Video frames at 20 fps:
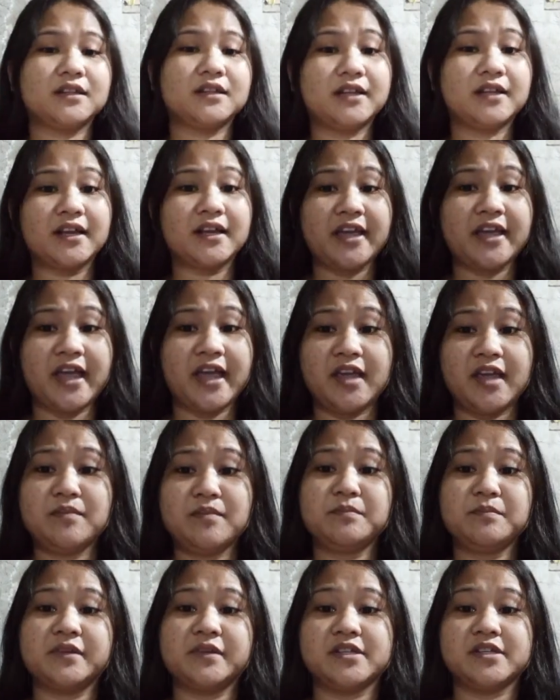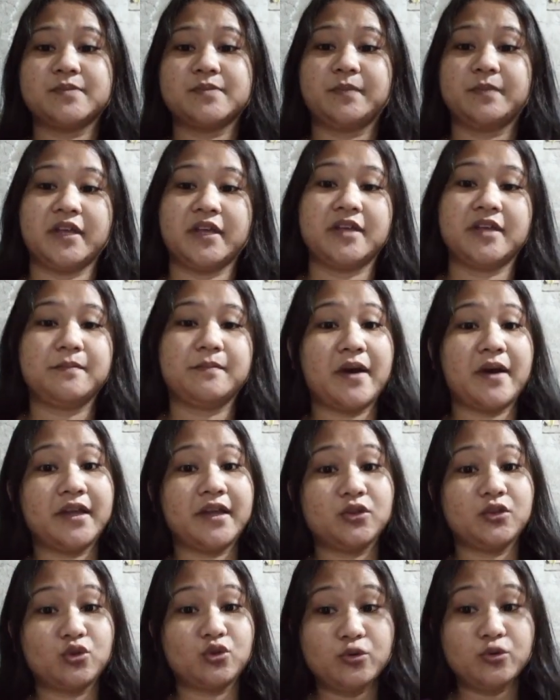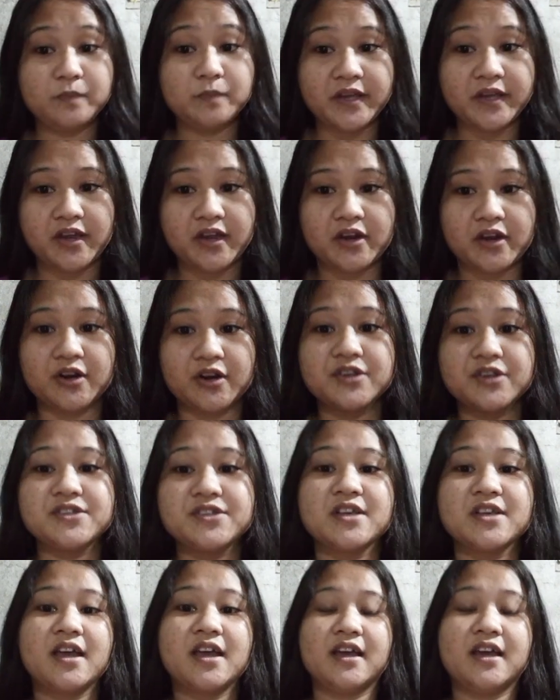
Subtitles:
the game is played by two players